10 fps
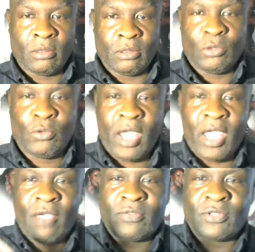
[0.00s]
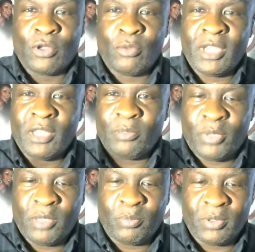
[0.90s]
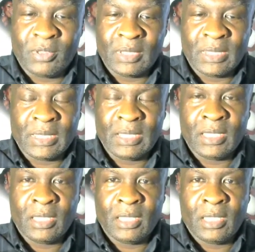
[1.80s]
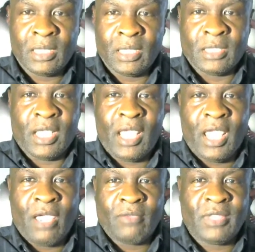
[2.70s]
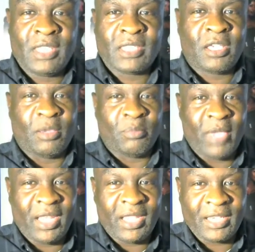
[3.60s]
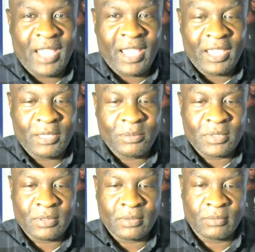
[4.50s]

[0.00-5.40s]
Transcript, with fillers: You have so many people, they have these Kemetic names.